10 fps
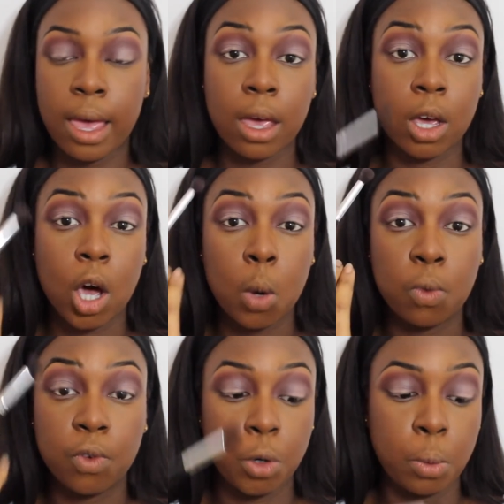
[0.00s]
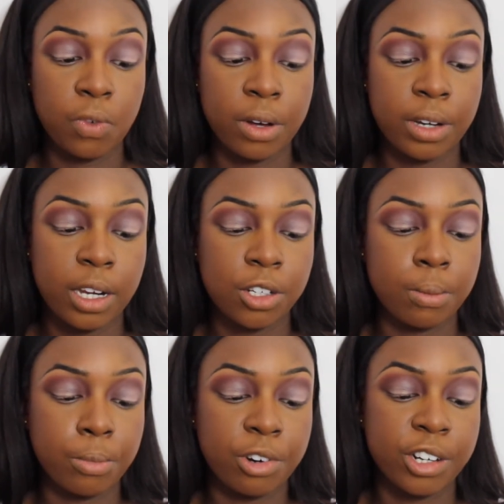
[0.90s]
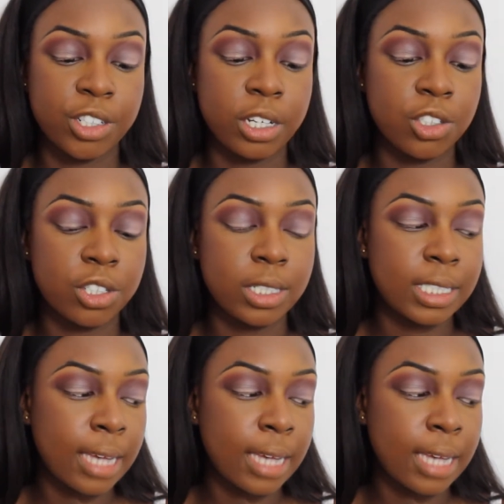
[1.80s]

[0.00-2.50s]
and go in with a normal foundation brush and just